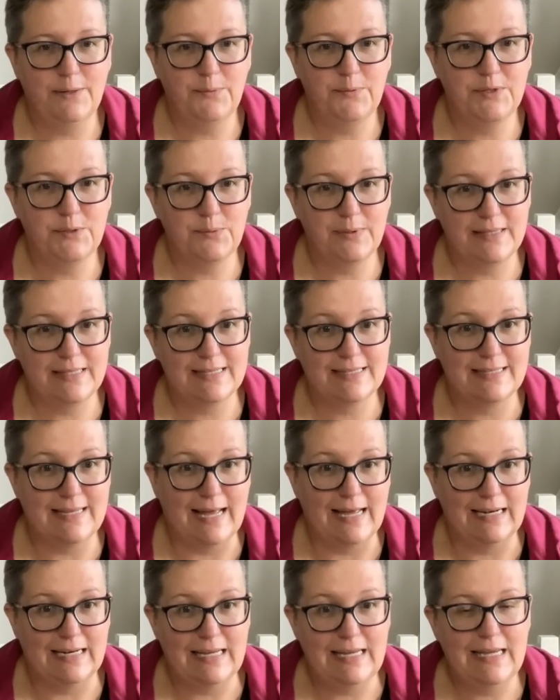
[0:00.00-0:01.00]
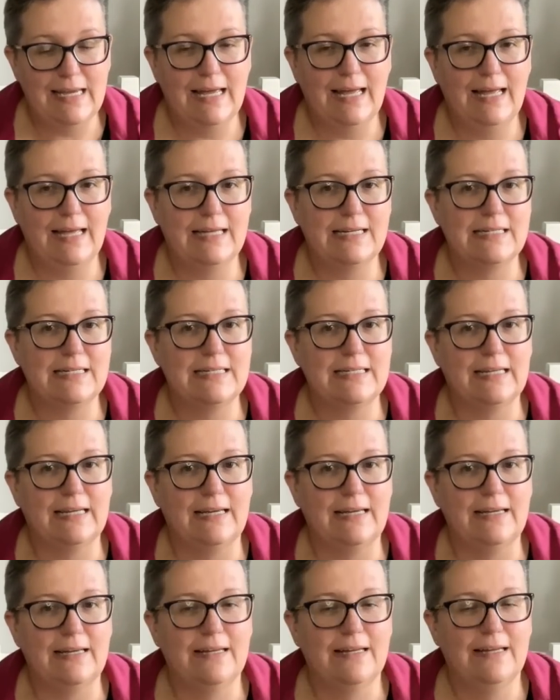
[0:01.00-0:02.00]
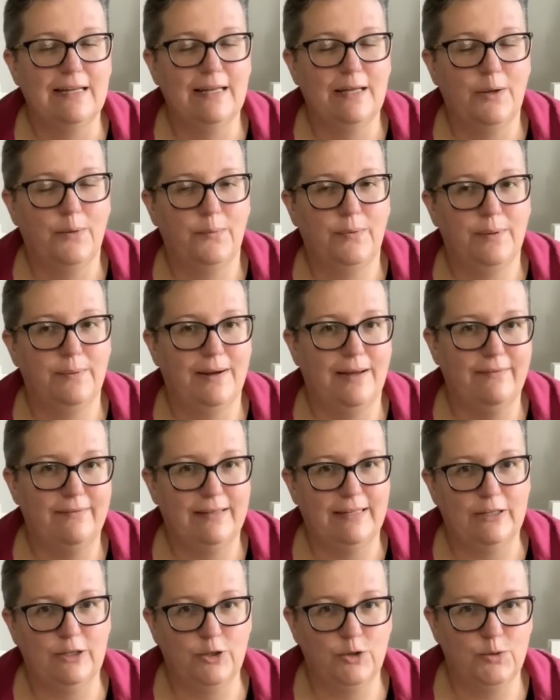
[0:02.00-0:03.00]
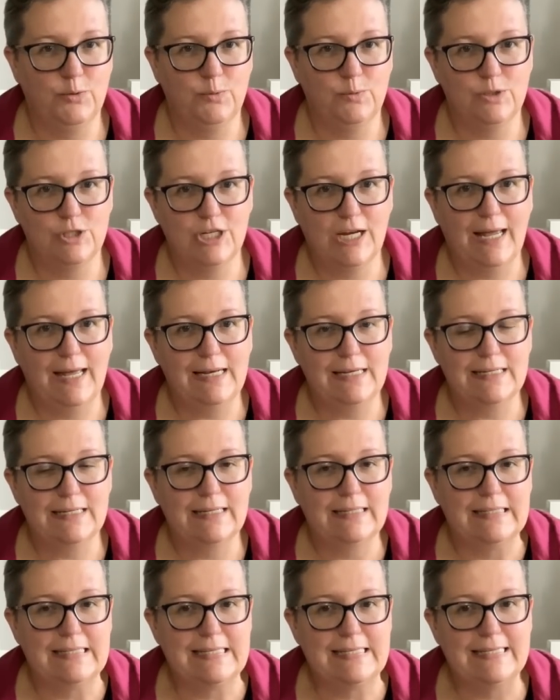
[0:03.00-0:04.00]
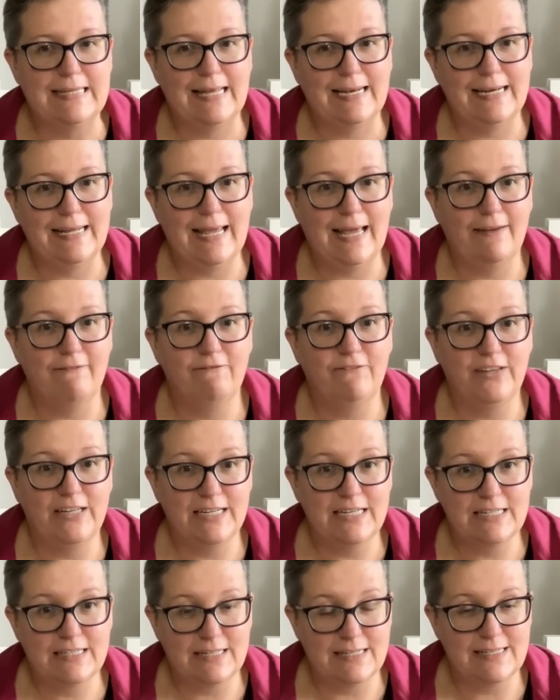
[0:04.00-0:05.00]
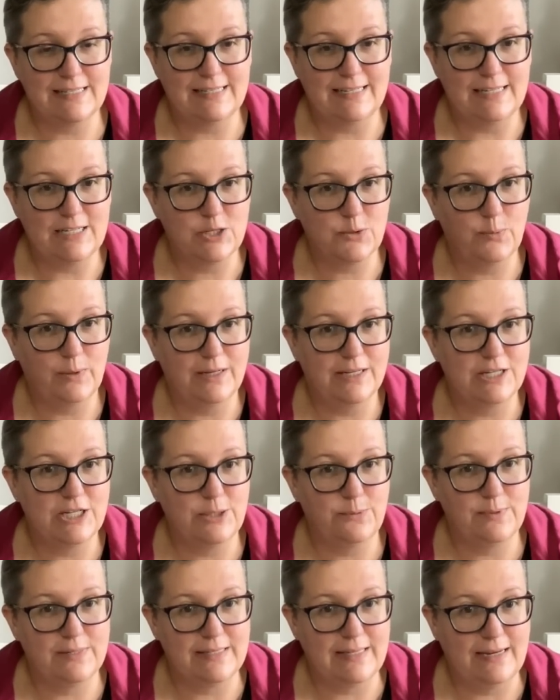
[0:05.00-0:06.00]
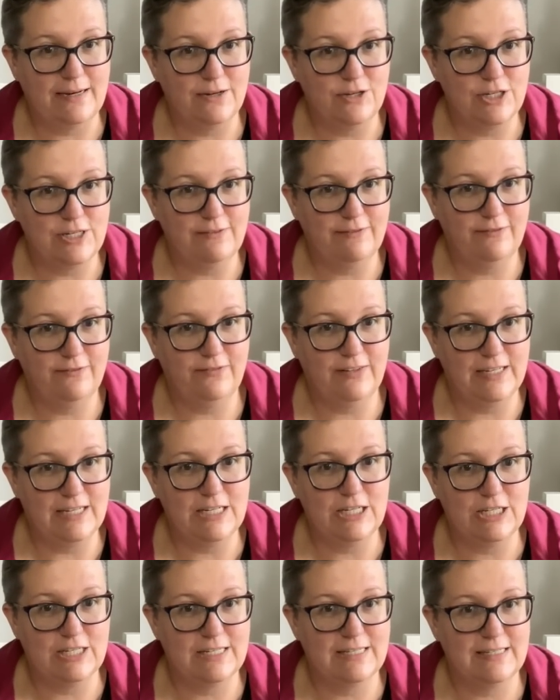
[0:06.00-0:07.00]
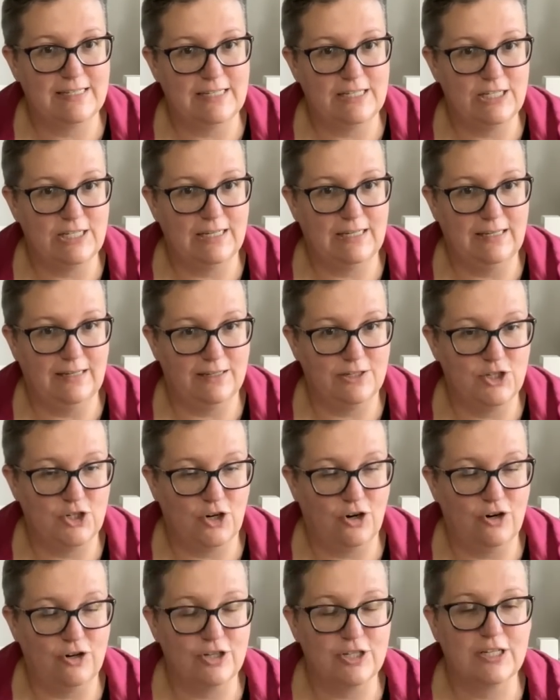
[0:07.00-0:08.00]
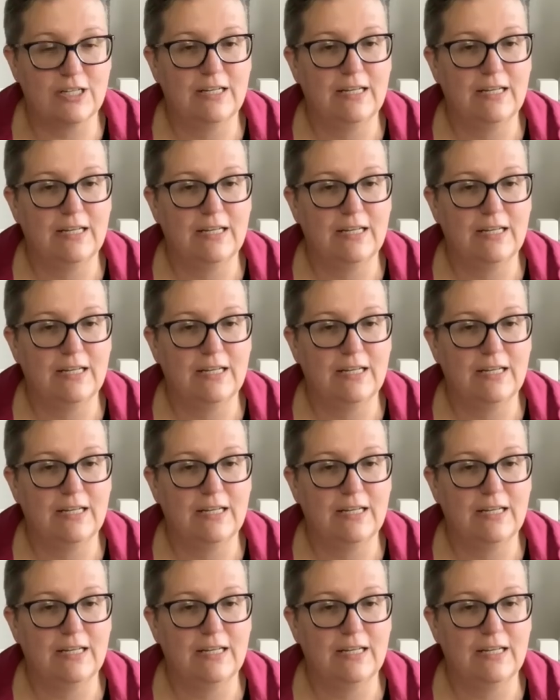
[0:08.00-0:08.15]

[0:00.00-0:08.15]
was with Sally and we were having a good old chat, and Sally had finished a stitch while she was there. She finished stitching a chart.